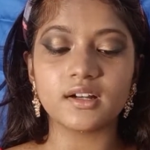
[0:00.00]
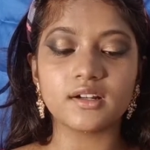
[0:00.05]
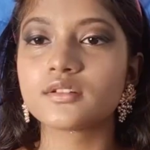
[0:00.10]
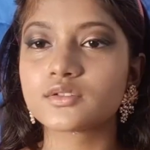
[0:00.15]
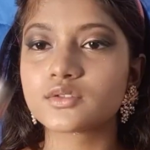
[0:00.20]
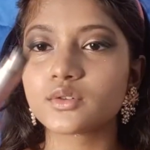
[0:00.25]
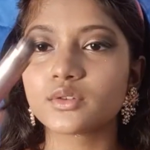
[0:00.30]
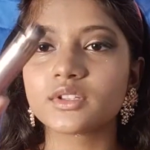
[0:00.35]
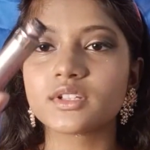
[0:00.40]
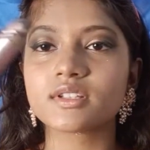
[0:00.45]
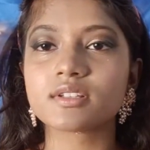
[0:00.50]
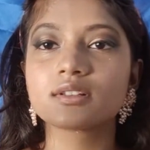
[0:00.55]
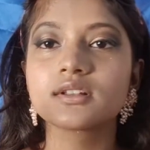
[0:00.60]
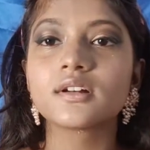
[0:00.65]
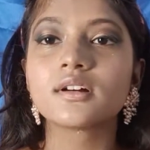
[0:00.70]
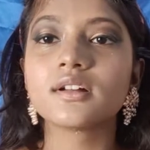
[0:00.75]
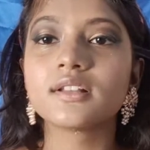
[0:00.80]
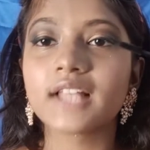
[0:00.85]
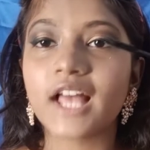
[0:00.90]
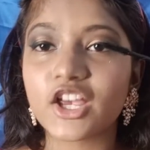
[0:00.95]
So this is a
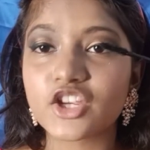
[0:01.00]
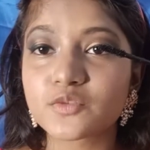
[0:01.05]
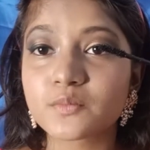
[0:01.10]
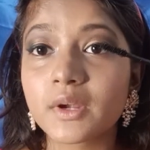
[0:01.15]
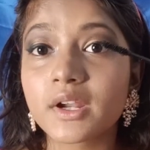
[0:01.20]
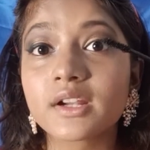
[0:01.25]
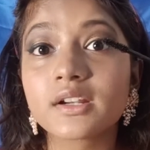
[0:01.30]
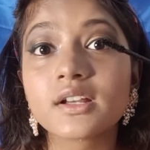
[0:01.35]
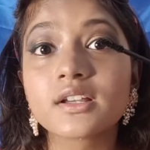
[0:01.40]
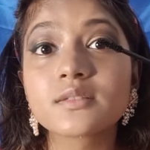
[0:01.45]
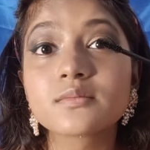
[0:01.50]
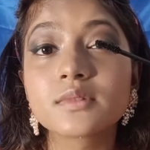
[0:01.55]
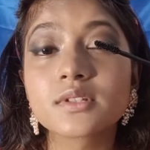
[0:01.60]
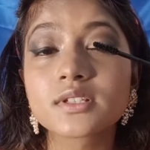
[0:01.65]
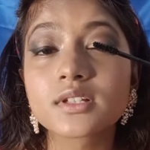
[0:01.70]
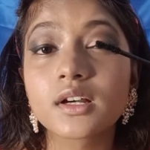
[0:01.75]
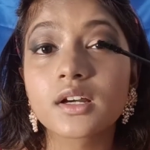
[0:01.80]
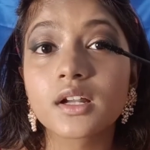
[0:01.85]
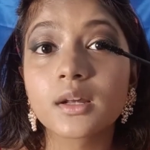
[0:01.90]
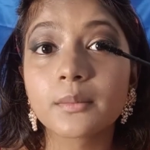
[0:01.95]
Lash Paradise
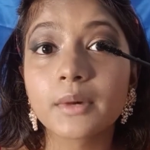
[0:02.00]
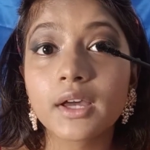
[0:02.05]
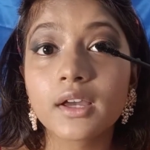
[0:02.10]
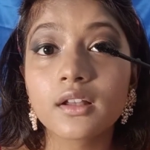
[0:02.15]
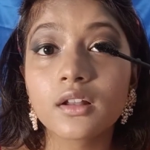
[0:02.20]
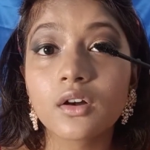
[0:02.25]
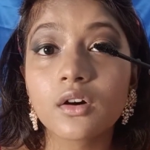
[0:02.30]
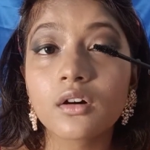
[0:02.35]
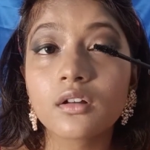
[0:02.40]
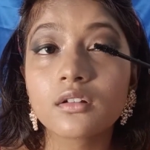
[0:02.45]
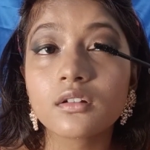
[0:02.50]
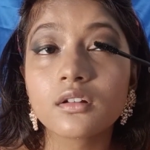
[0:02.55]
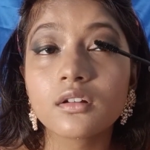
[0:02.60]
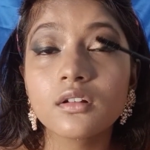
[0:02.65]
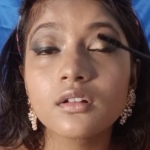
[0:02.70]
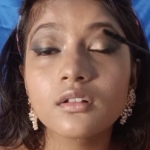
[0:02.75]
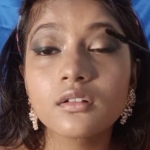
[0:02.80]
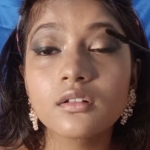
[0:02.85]
mascara by L'Oreal.